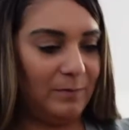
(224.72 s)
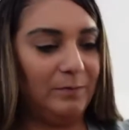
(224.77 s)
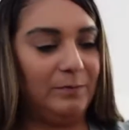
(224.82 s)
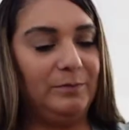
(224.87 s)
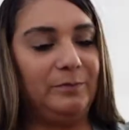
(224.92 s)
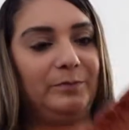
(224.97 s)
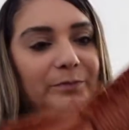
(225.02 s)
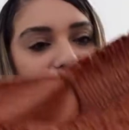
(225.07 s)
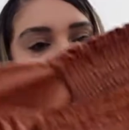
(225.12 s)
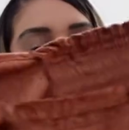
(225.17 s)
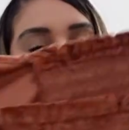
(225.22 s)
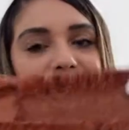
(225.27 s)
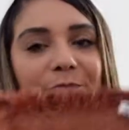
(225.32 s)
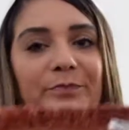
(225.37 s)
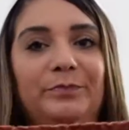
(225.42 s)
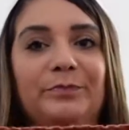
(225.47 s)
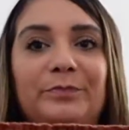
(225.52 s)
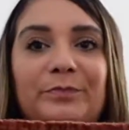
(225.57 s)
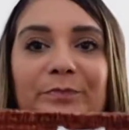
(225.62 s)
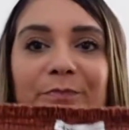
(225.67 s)

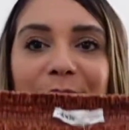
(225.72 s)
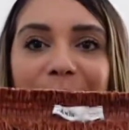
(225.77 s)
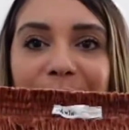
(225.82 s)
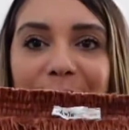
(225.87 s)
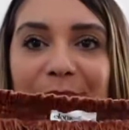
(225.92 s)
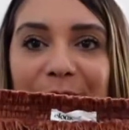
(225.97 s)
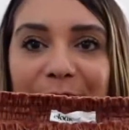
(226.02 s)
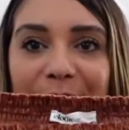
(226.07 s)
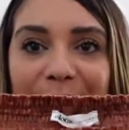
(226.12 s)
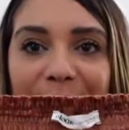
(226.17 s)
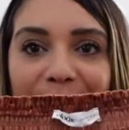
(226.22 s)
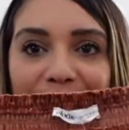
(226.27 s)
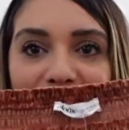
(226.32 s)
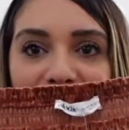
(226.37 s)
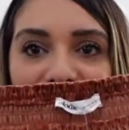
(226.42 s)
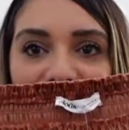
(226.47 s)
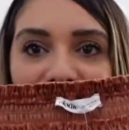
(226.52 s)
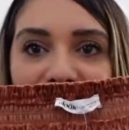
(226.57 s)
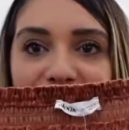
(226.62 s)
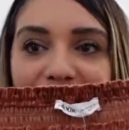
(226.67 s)

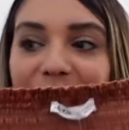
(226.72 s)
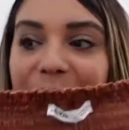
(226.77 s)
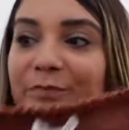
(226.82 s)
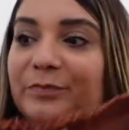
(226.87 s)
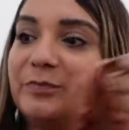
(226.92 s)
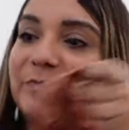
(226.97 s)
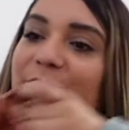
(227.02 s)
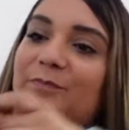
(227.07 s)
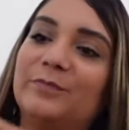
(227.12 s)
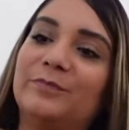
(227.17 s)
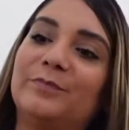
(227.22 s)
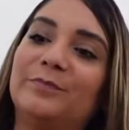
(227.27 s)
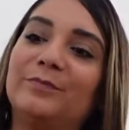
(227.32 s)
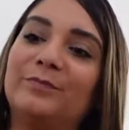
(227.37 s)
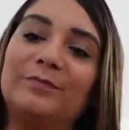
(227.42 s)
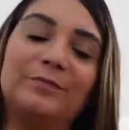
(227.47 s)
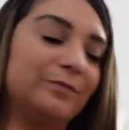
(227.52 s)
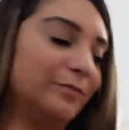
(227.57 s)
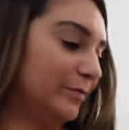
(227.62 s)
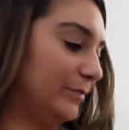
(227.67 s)

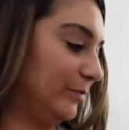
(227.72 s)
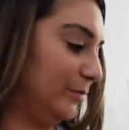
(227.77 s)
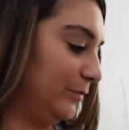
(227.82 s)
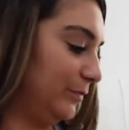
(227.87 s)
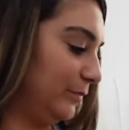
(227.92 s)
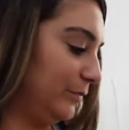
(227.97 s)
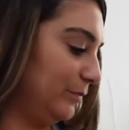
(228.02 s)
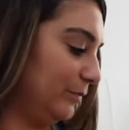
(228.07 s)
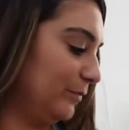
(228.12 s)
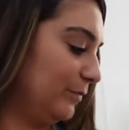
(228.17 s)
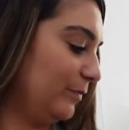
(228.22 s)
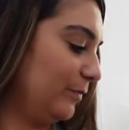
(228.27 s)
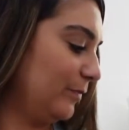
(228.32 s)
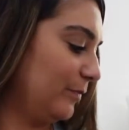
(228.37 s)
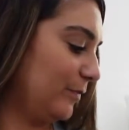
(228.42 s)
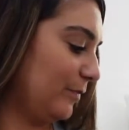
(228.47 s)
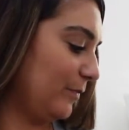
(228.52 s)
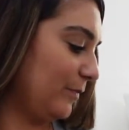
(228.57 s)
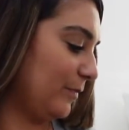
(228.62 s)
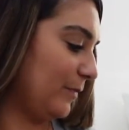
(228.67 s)

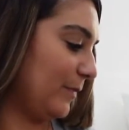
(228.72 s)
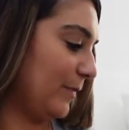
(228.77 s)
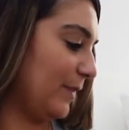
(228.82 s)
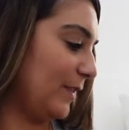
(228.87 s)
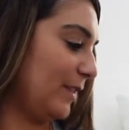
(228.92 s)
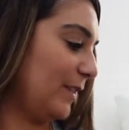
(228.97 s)
[no speech]